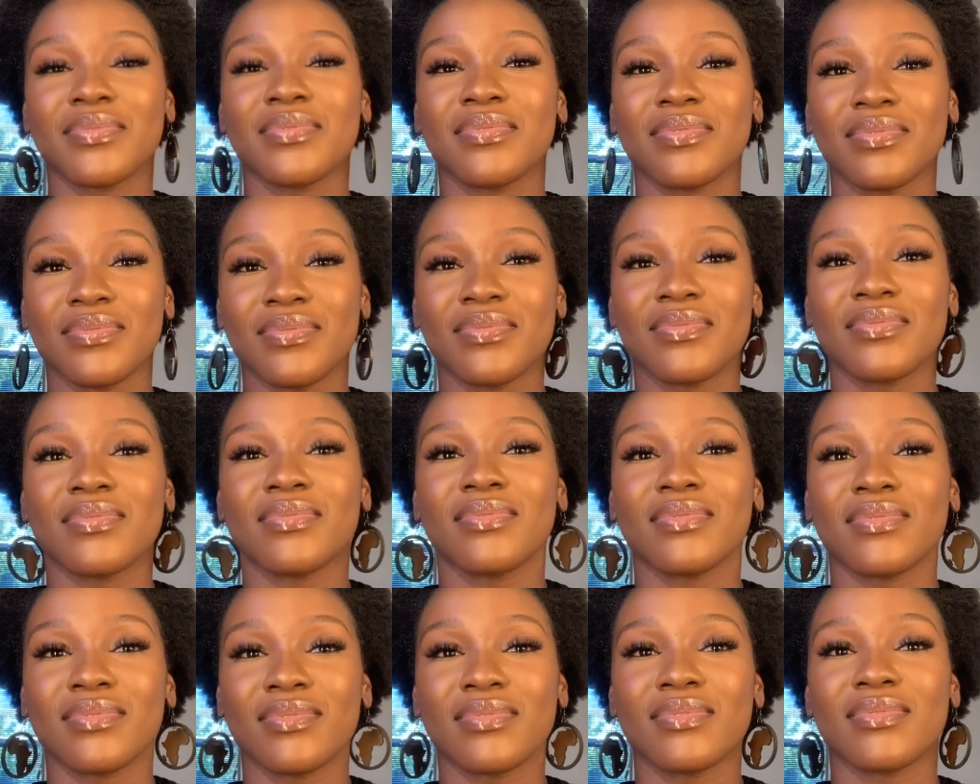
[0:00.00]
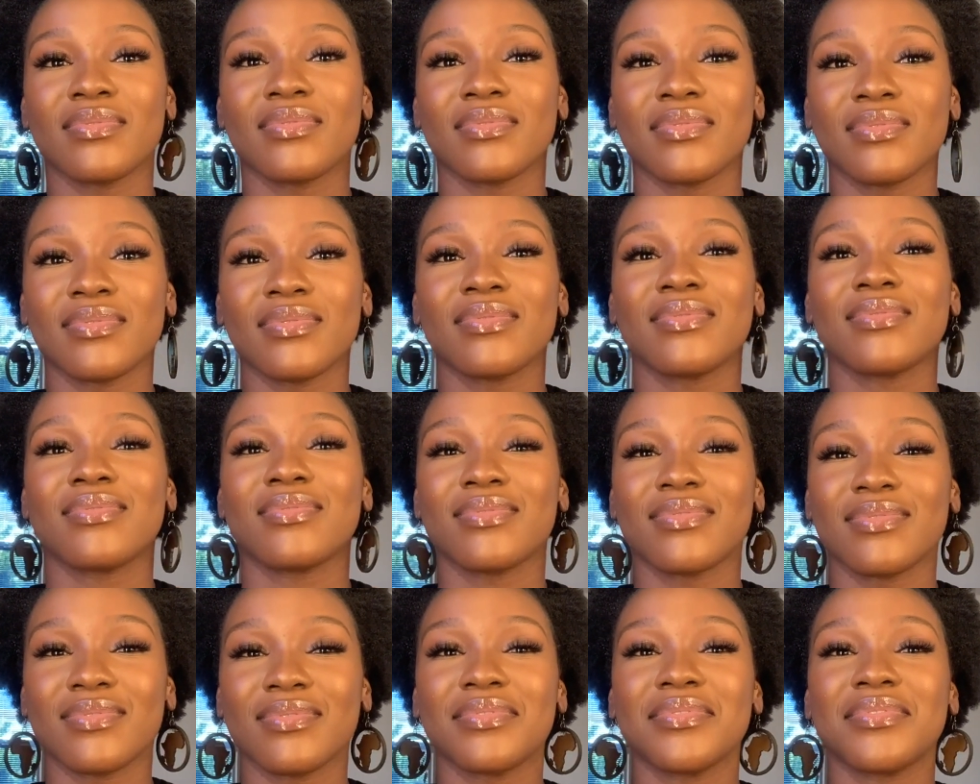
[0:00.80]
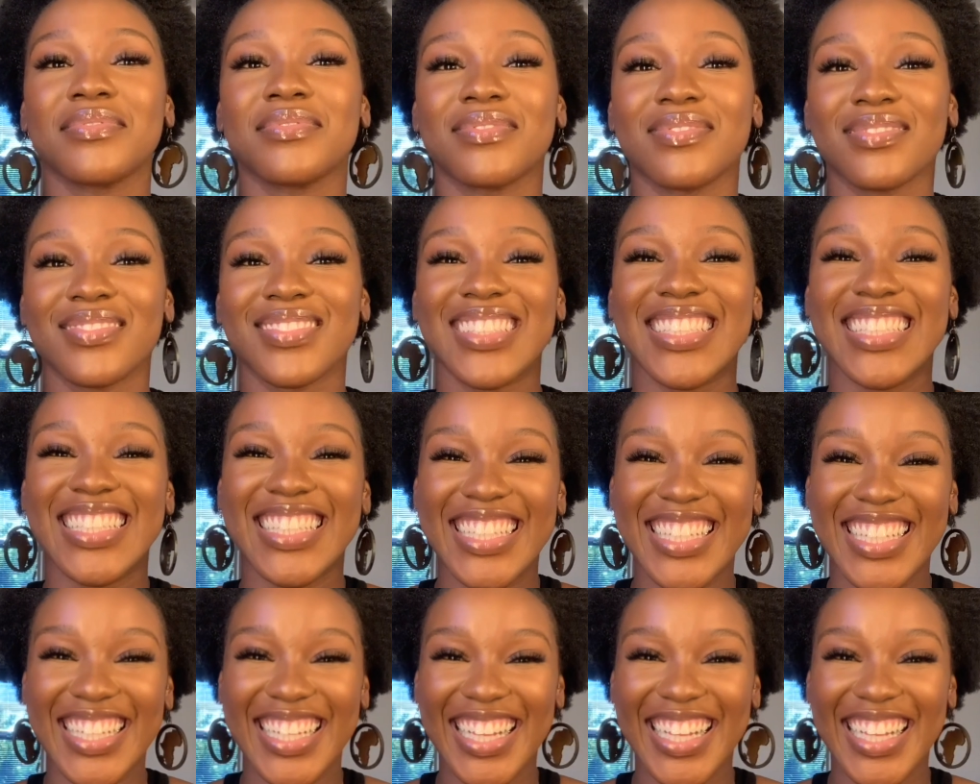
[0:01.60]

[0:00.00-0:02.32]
Skincare routine and all these things.